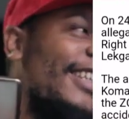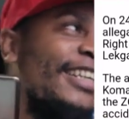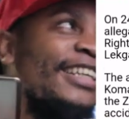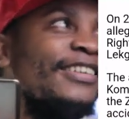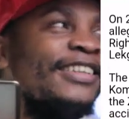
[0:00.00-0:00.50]

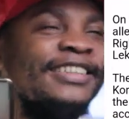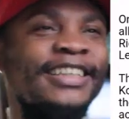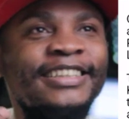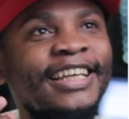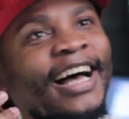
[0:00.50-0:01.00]
Sunderwood
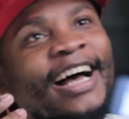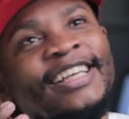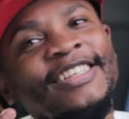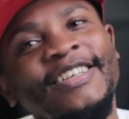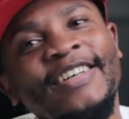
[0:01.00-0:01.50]
says,
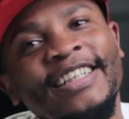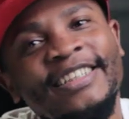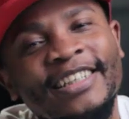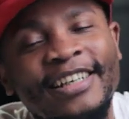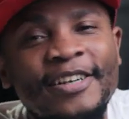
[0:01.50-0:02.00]
you know
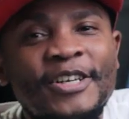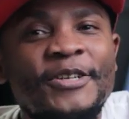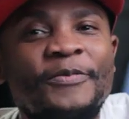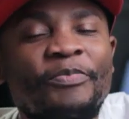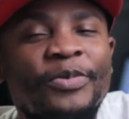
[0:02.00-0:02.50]
what?
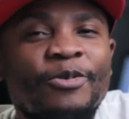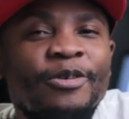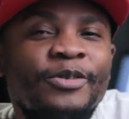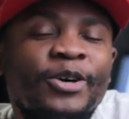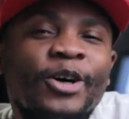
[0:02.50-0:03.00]

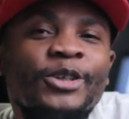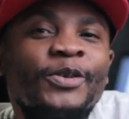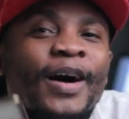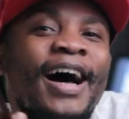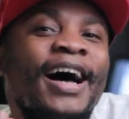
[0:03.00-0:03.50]
We forgot
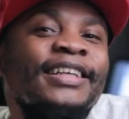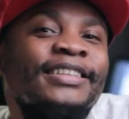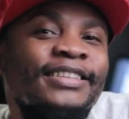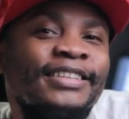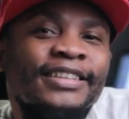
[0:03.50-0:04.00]
to
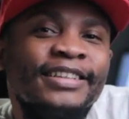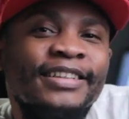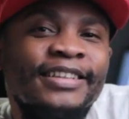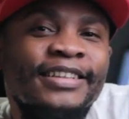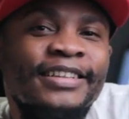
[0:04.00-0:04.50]
ask
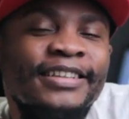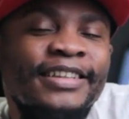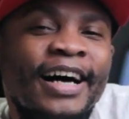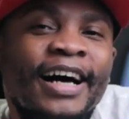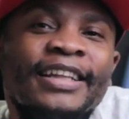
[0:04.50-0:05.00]

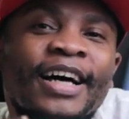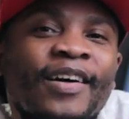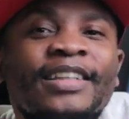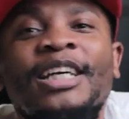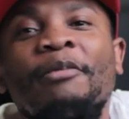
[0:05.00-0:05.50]
the other
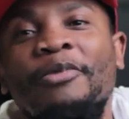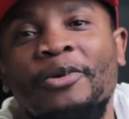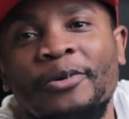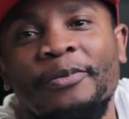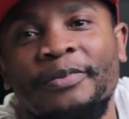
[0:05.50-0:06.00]
WhatsApp
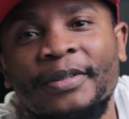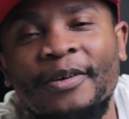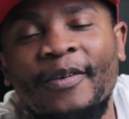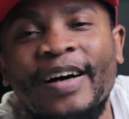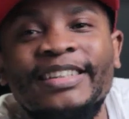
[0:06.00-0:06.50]
group
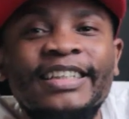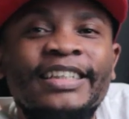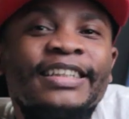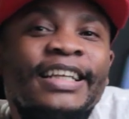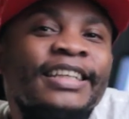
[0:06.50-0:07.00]
what
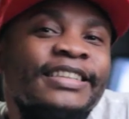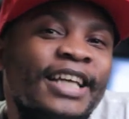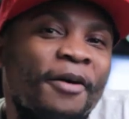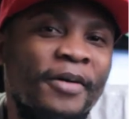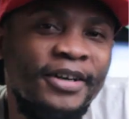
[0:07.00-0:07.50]
it
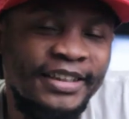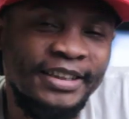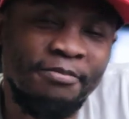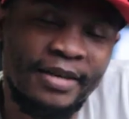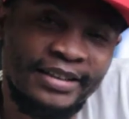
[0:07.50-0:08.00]
thinks about
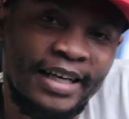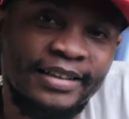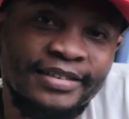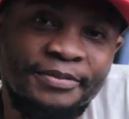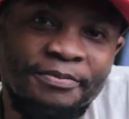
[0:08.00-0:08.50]
these
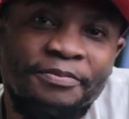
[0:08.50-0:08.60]
matters.